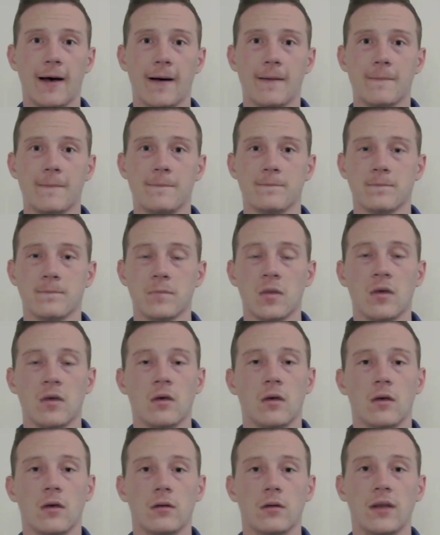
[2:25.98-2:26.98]
Um,
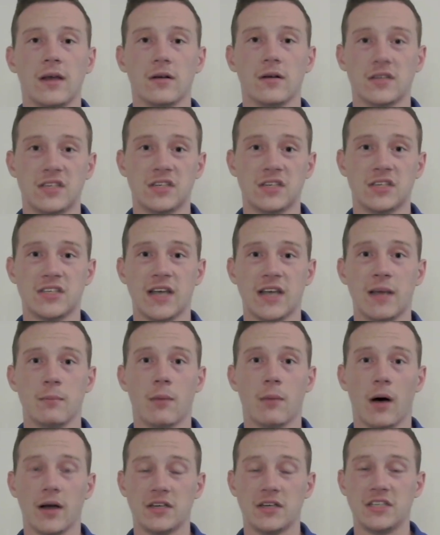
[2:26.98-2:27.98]
Needless to say,
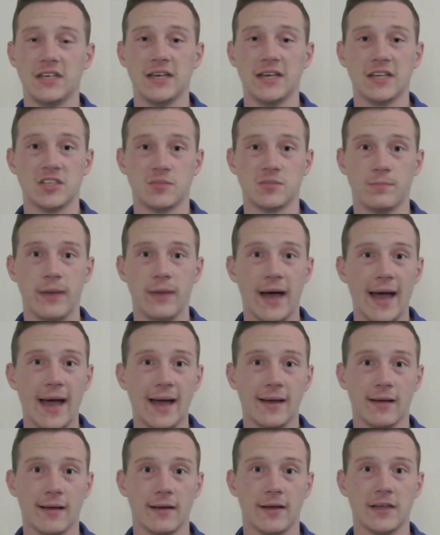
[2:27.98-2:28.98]
Monty is
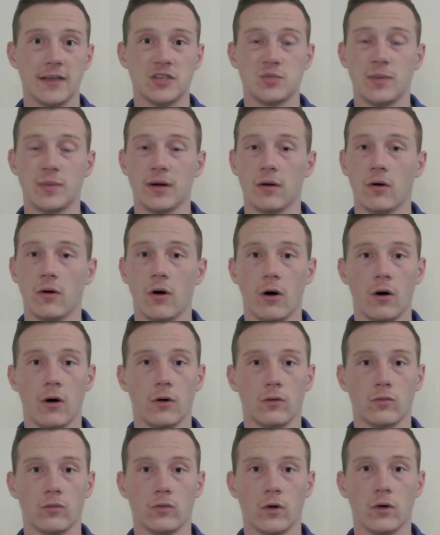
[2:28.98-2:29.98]
back. It's been a
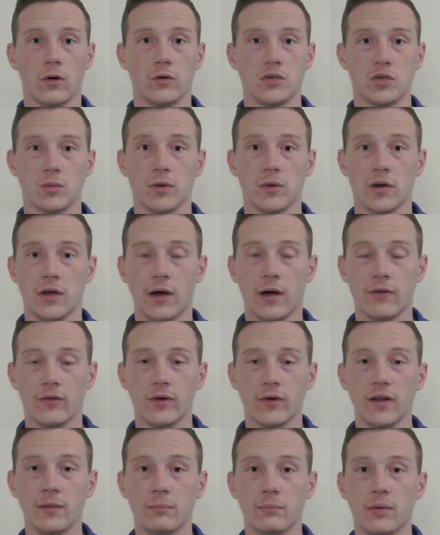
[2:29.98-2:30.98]
long road to
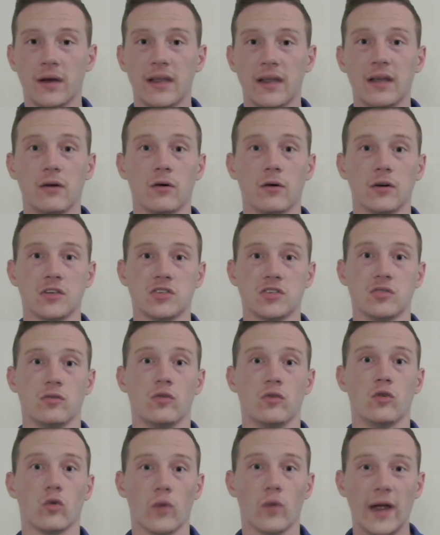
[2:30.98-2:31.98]
recovery, but he looks
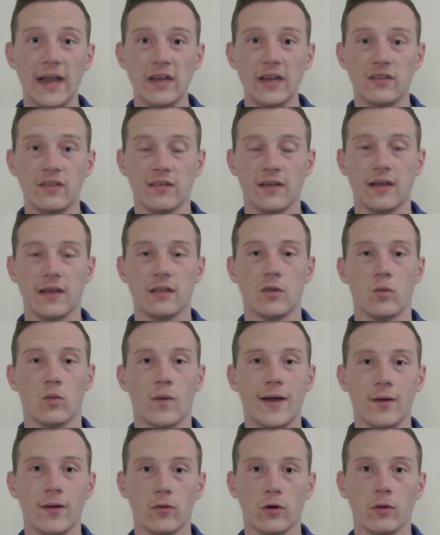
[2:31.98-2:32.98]
great in the
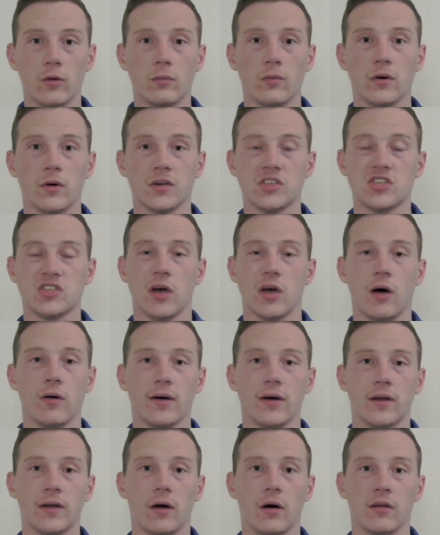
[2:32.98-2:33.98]
weight room, looks
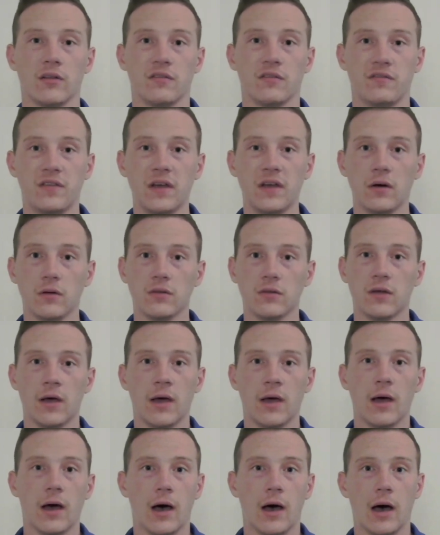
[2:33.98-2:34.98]
solid on the field.
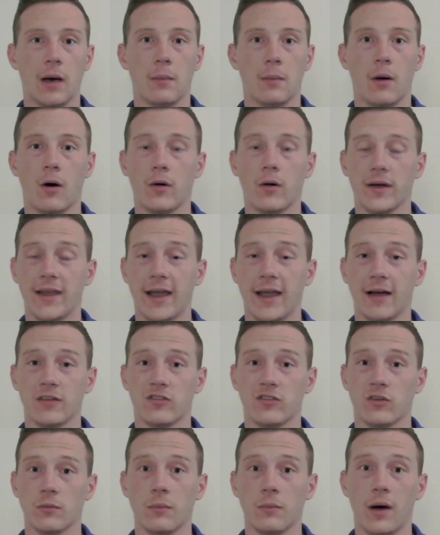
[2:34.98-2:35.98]
Um, all
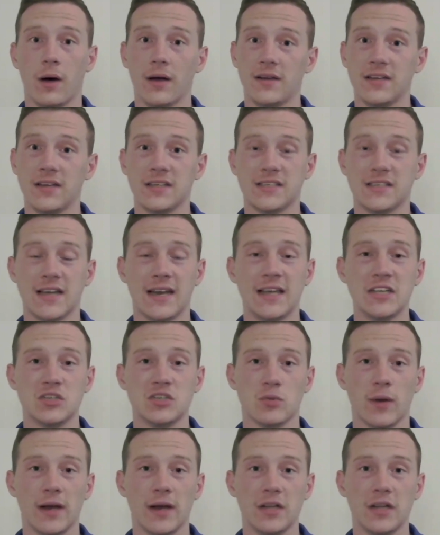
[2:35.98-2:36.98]
accounts from Monty is that he's
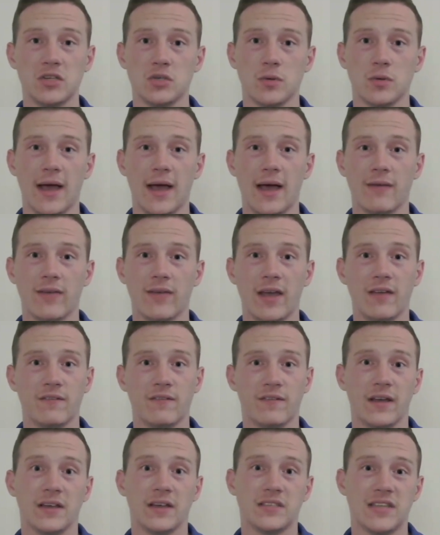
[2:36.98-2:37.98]
ready to have a
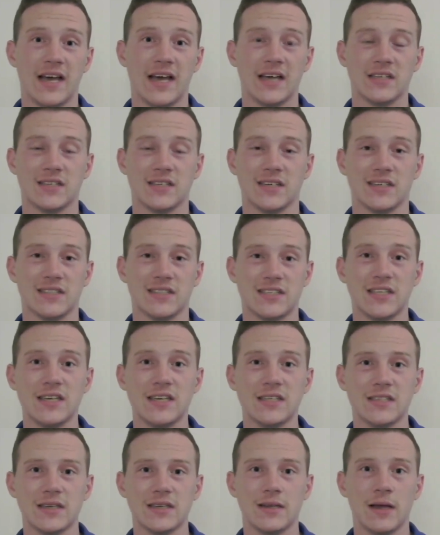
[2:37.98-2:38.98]
fantastic
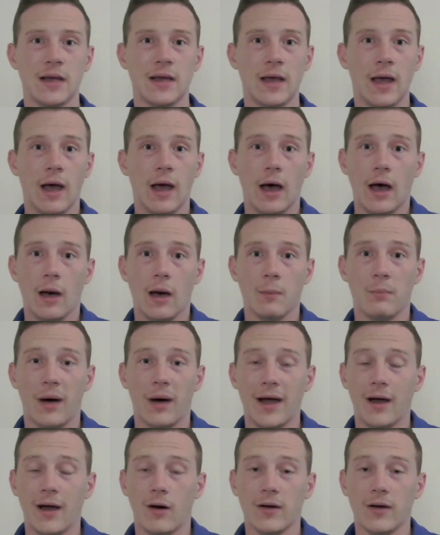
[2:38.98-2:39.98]
season. Uh,
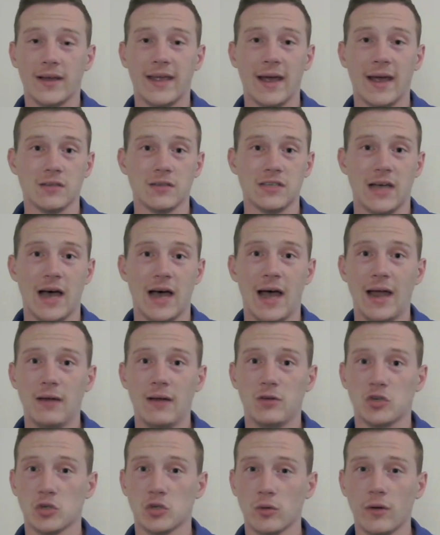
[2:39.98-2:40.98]
by all accounts, I
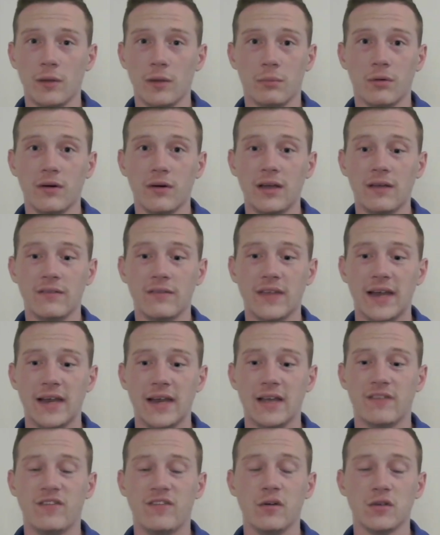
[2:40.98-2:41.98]
truly believe that
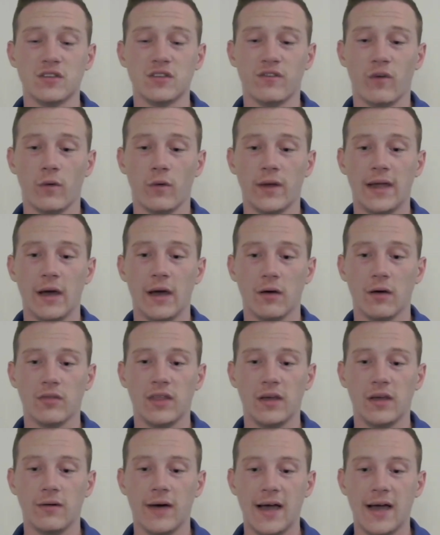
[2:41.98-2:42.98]
if he was fully
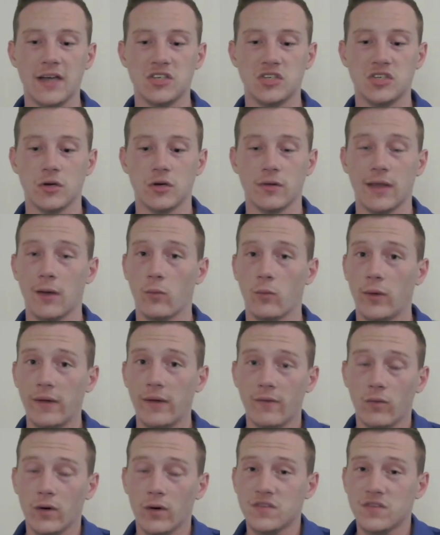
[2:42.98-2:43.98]
healthy last year, that we
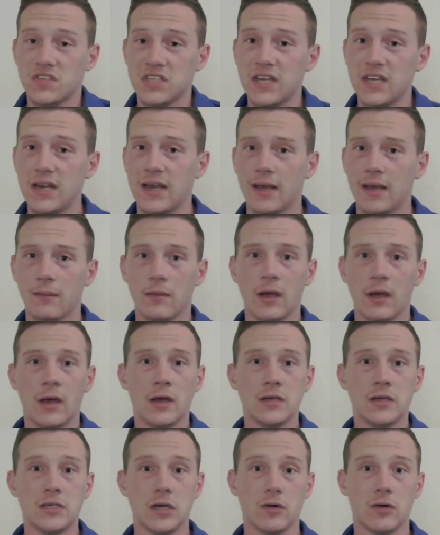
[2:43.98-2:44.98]
would have seen him
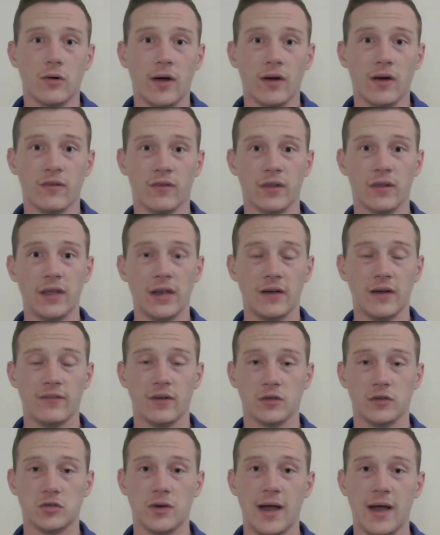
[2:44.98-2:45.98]
declare for the
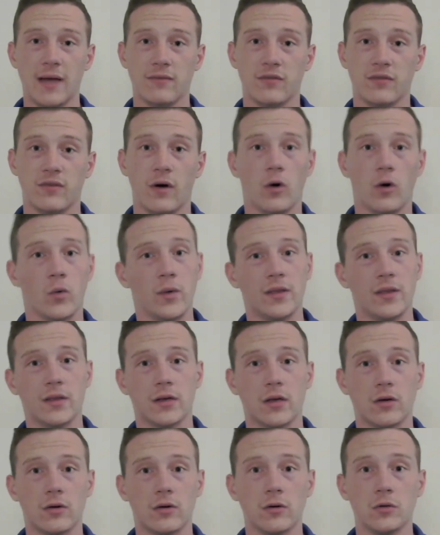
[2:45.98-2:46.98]
NFL draft following the
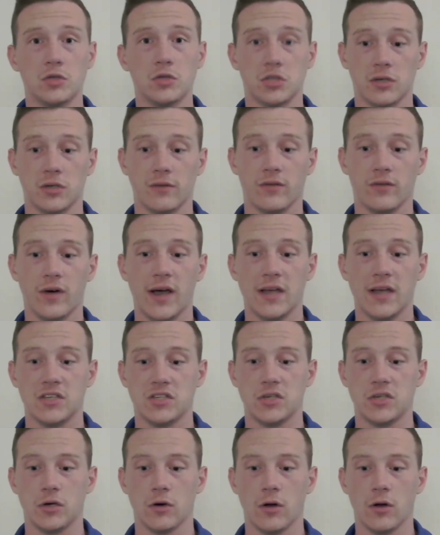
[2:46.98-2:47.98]
conclusion of
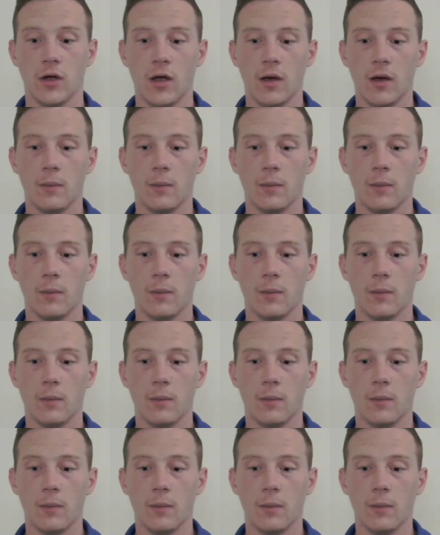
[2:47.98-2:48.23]
last year.